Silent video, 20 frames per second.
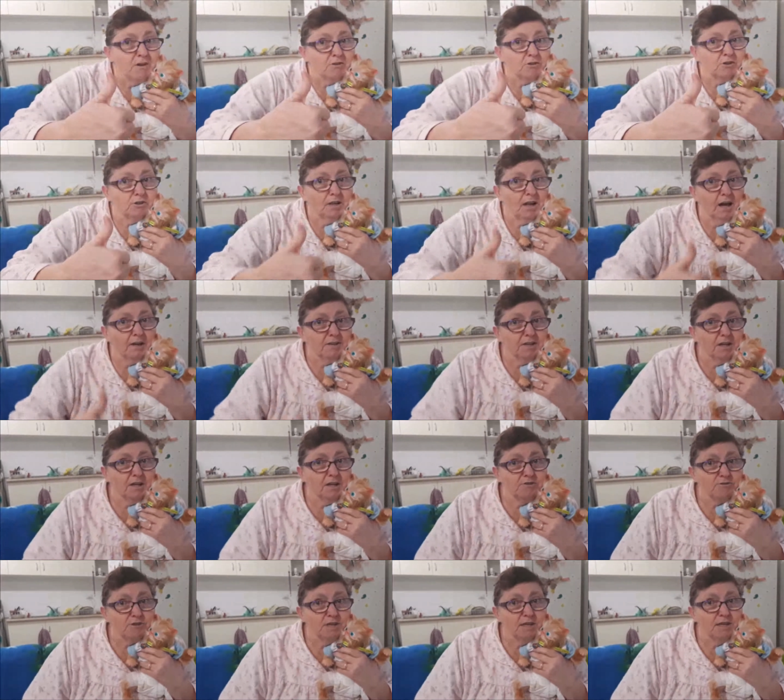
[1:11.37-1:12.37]
Good luck
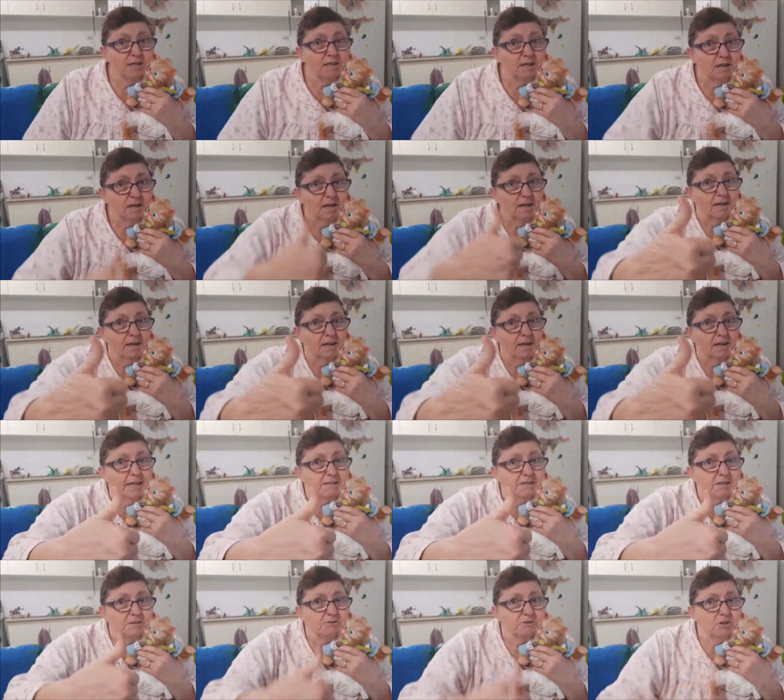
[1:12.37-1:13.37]
Deirdre,
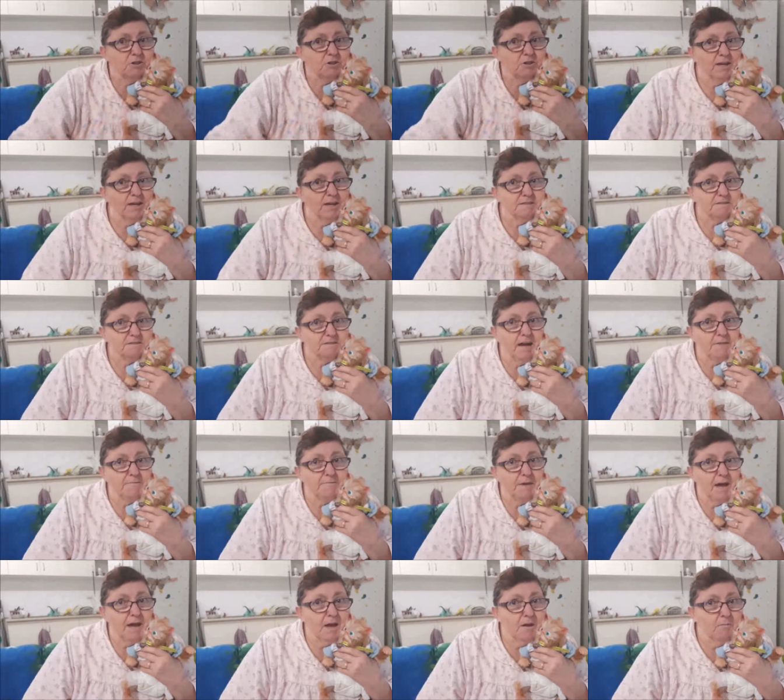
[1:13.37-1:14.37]
get the 2,000
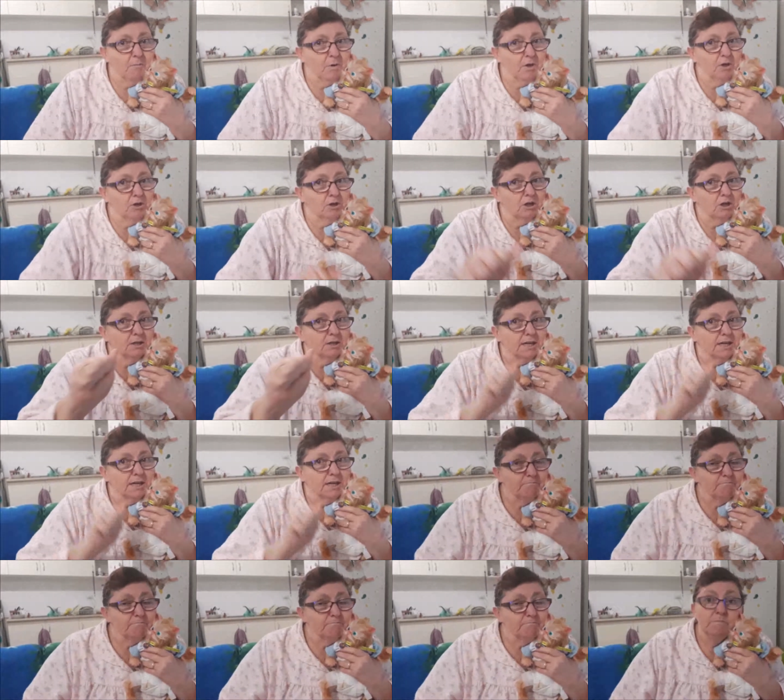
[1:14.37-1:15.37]
up and
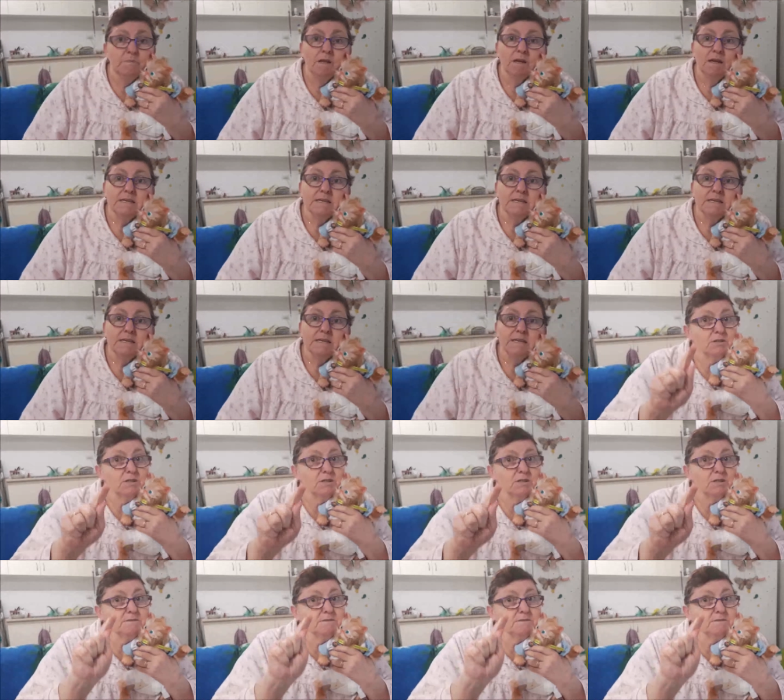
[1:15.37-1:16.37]
someone
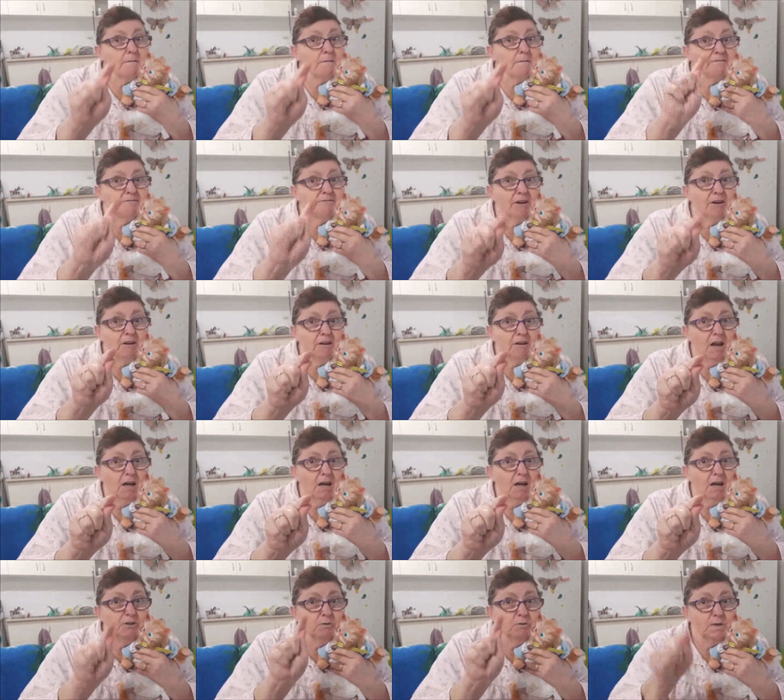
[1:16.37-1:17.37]
is going to be very
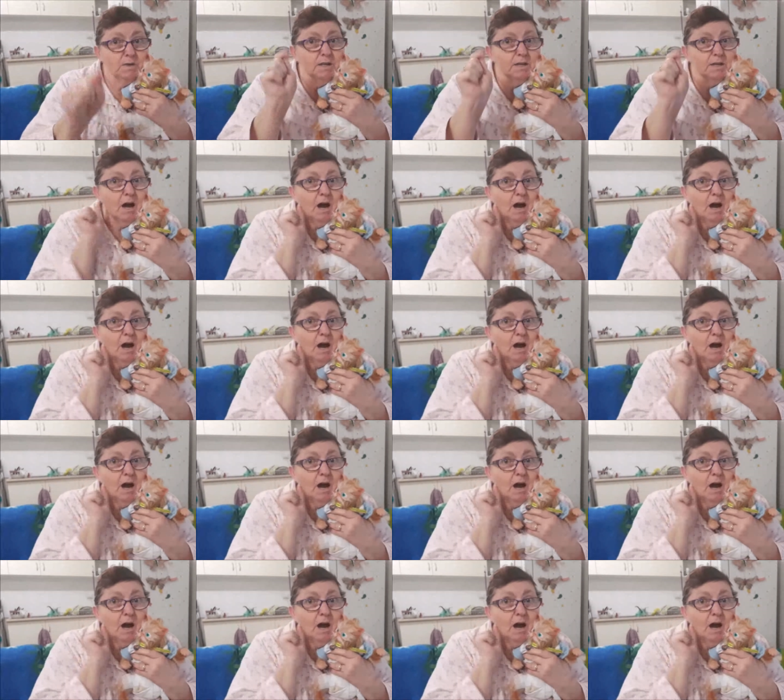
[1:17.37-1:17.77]
lucky to win